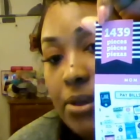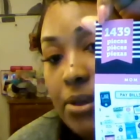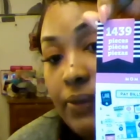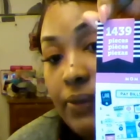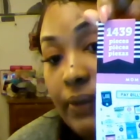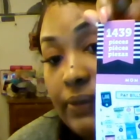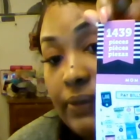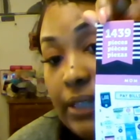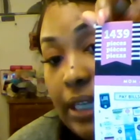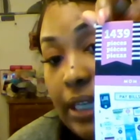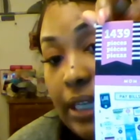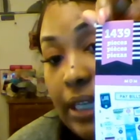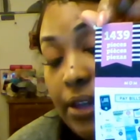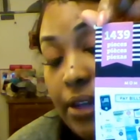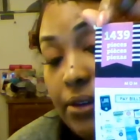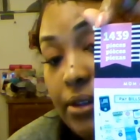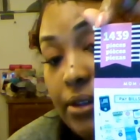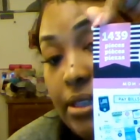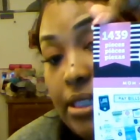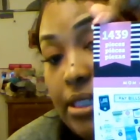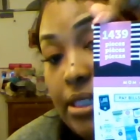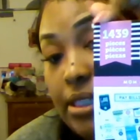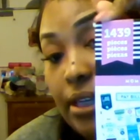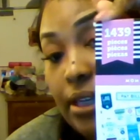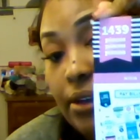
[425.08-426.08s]
fifteen
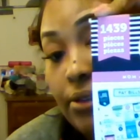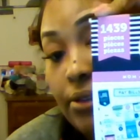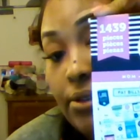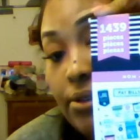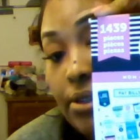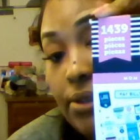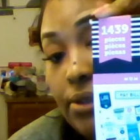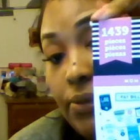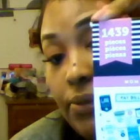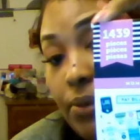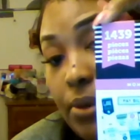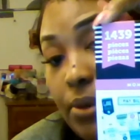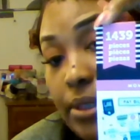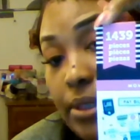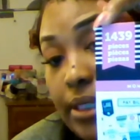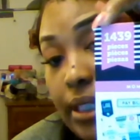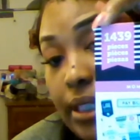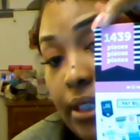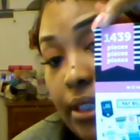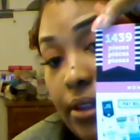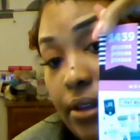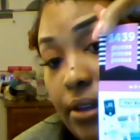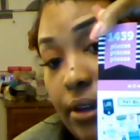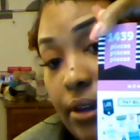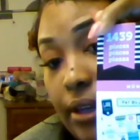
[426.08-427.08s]
hundred stickers. It's
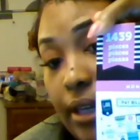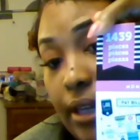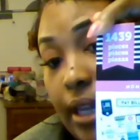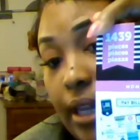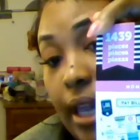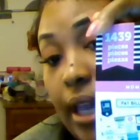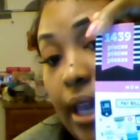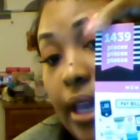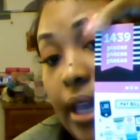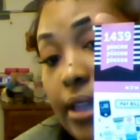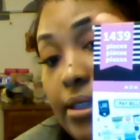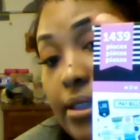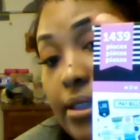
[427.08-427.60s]
fourteen thirty-nine